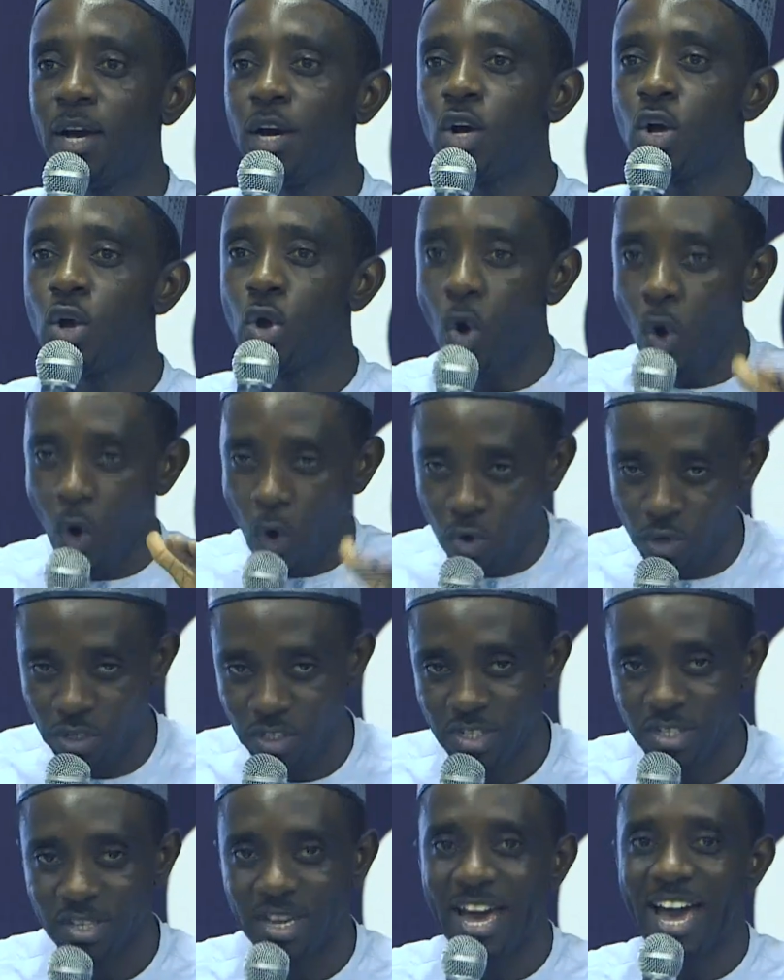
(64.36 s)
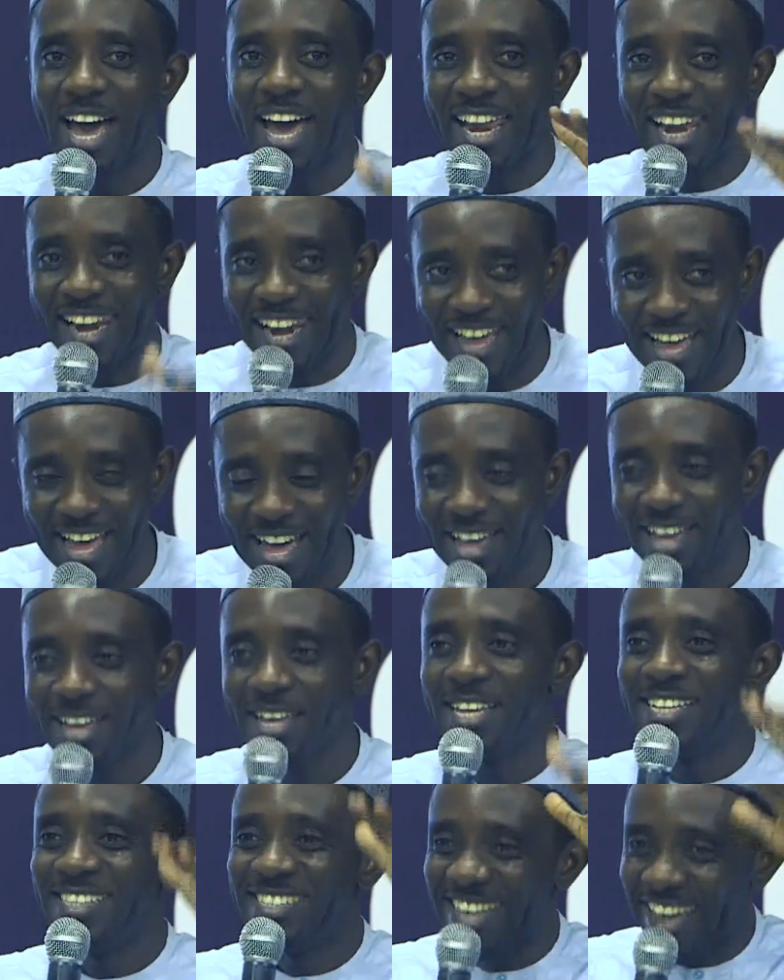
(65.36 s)
God, Allah,
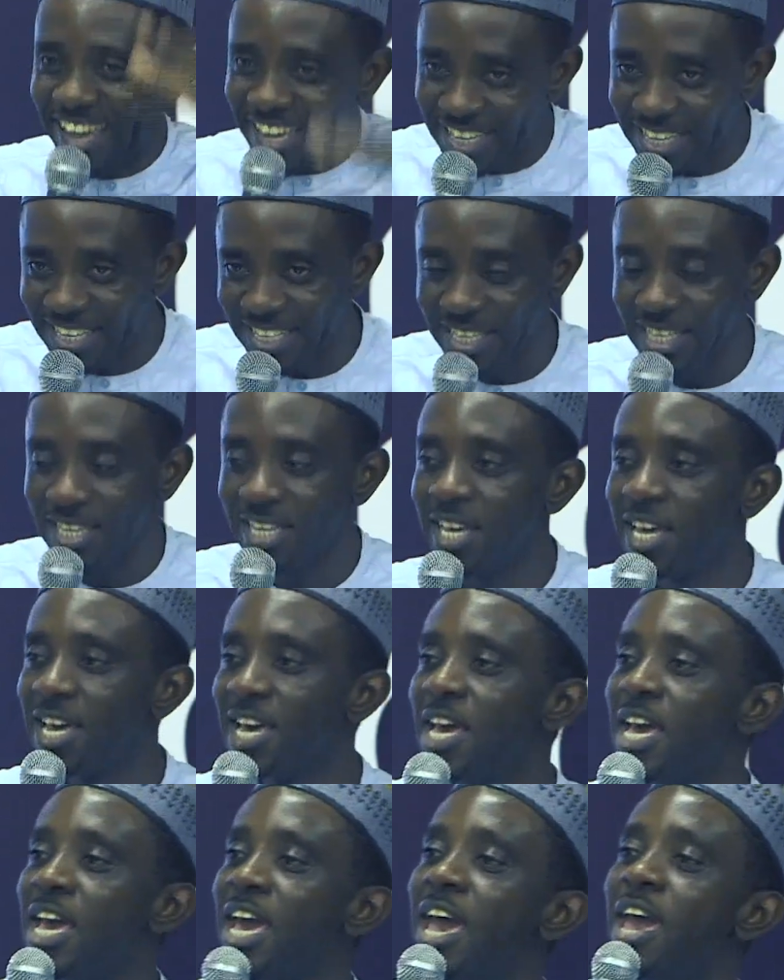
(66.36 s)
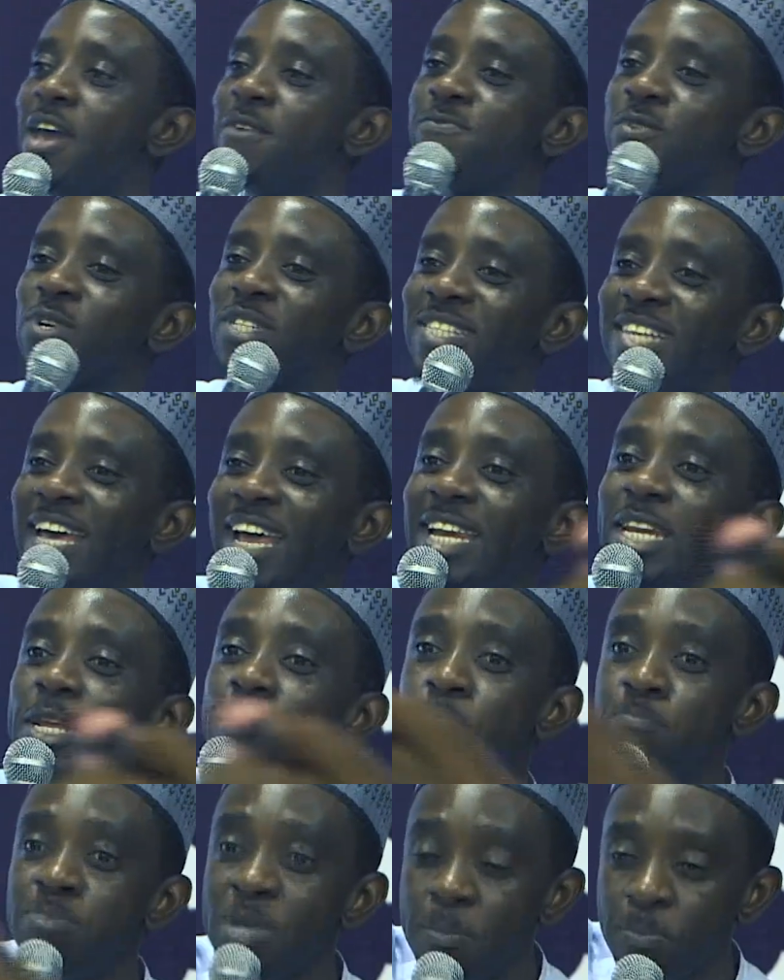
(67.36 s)
thank you. And for tell the
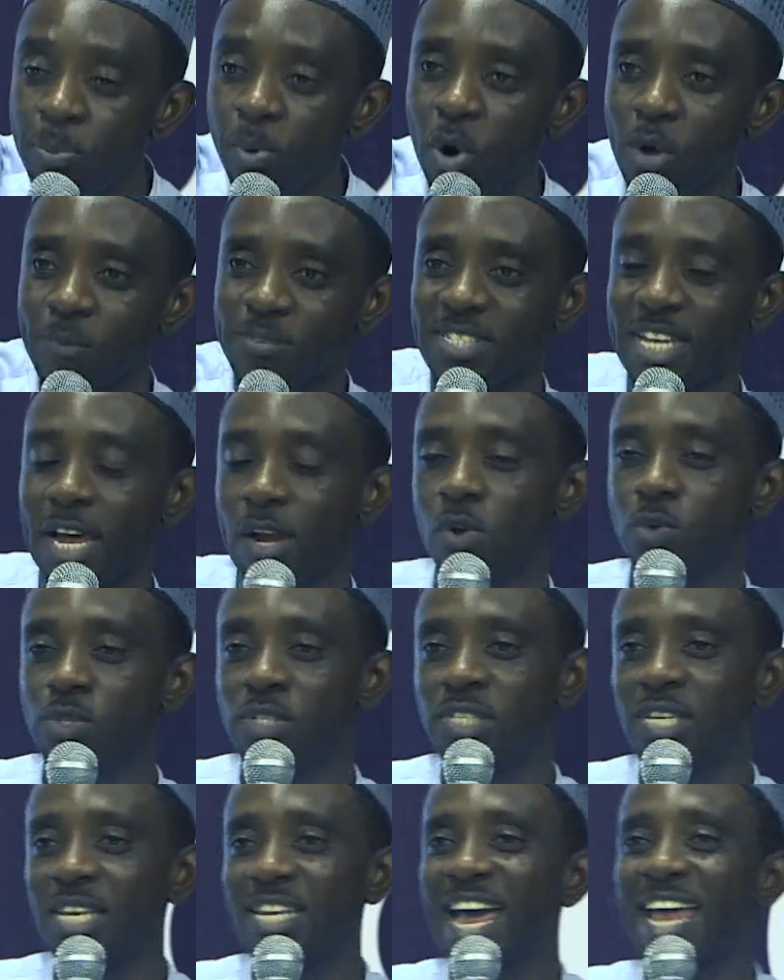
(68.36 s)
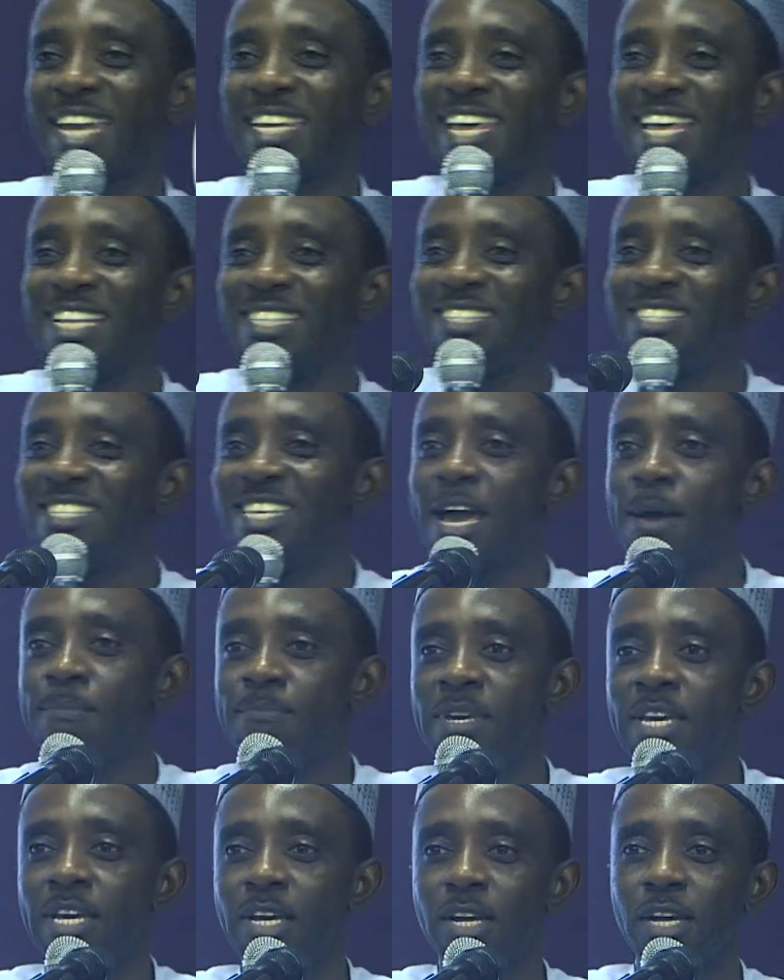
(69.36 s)
people of Sierra Leone, say, na dentia
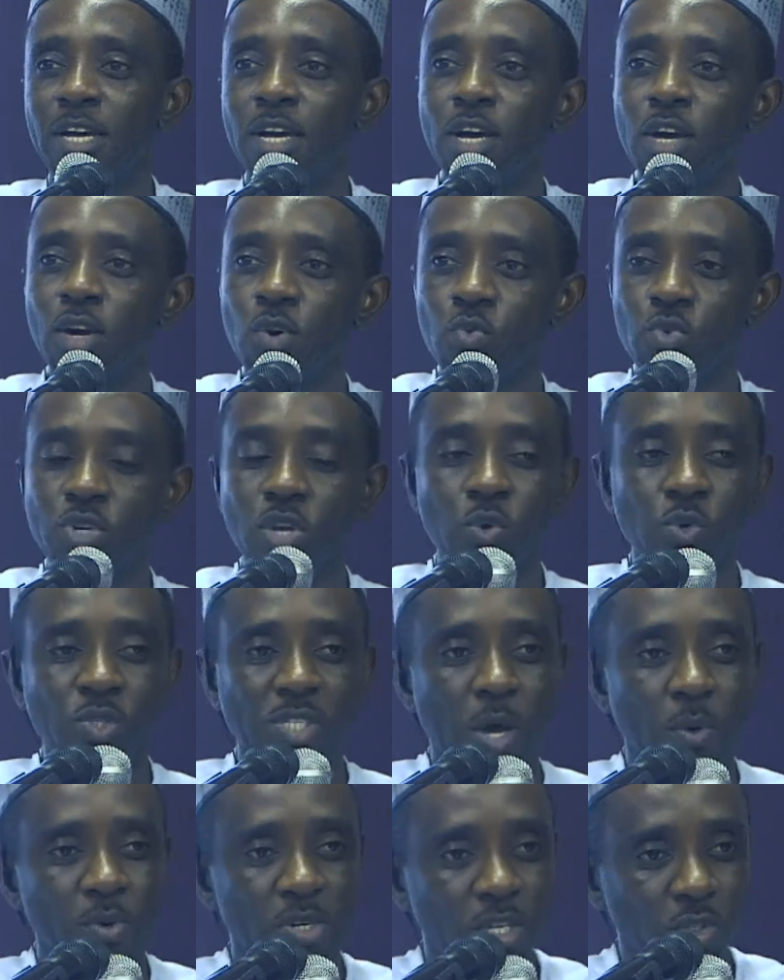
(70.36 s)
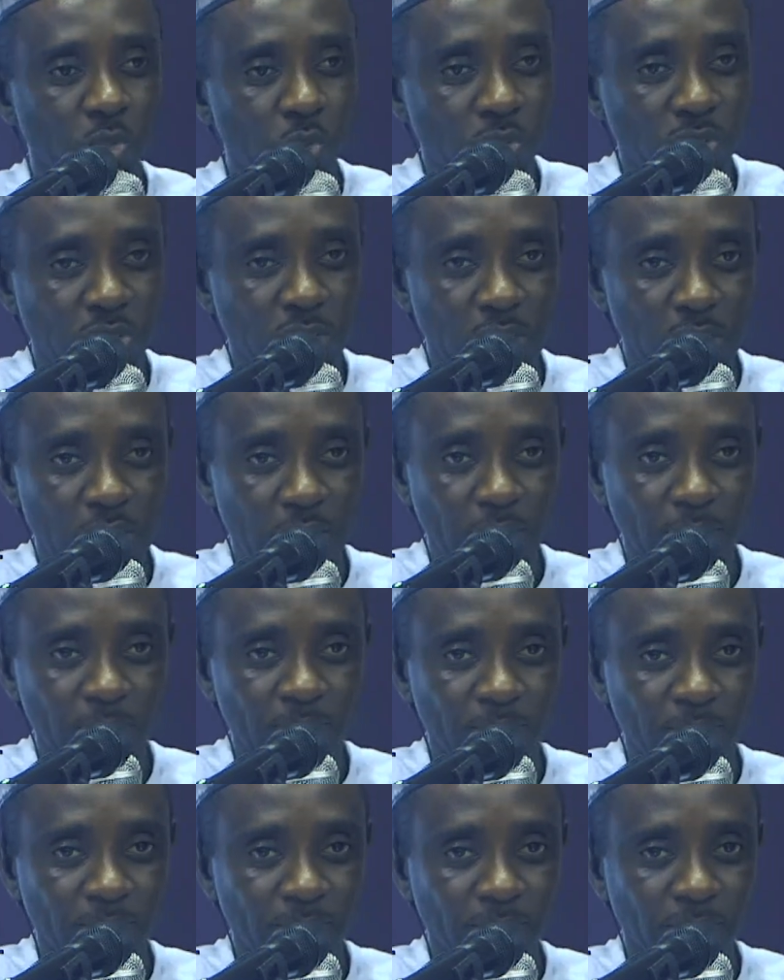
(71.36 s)
make ude usa ude so today.
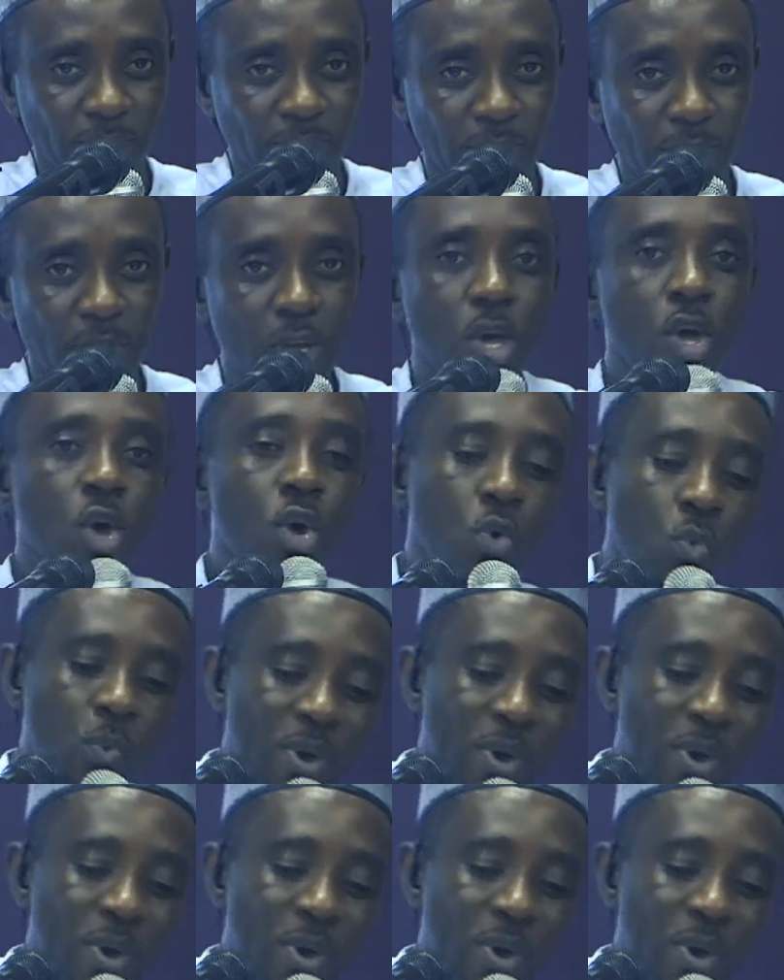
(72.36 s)
What